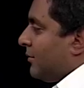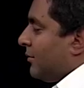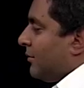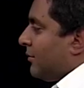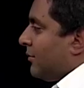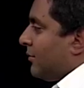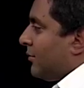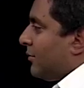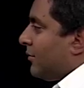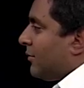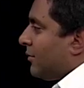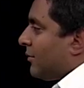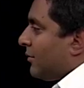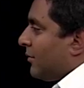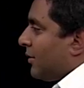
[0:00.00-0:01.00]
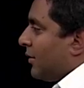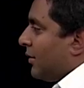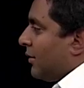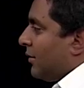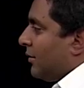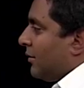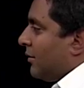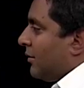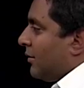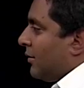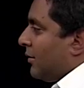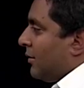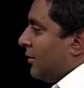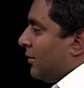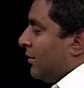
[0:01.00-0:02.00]

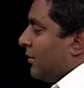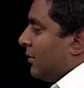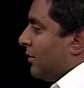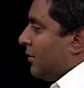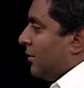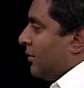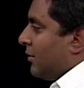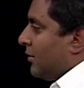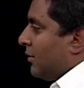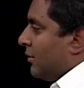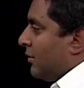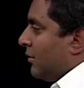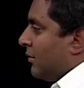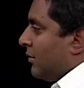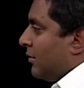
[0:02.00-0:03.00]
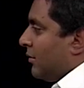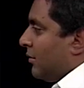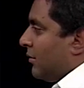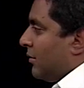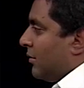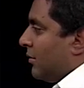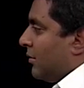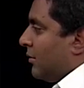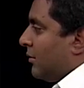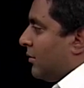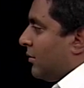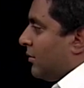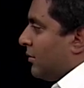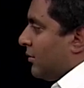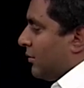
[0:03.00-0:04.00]

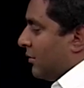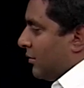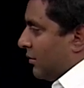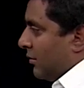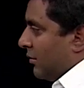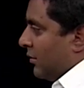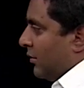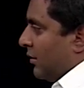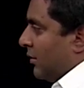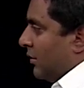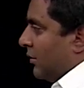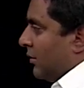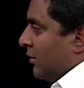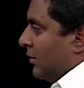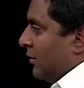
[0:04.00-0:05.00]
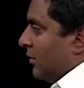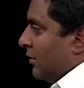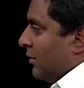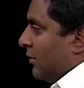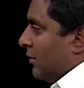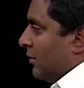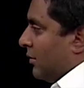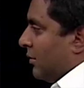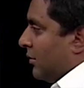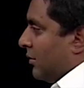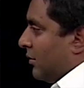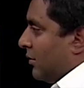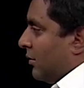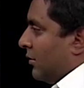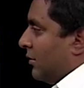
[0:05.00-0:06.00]

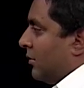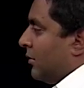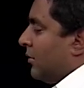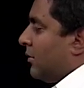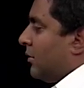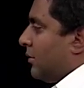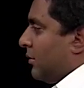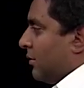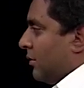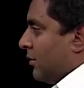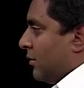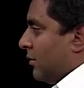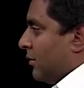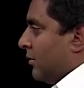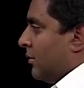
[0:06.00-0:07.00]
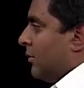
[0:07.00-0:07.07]
(silent)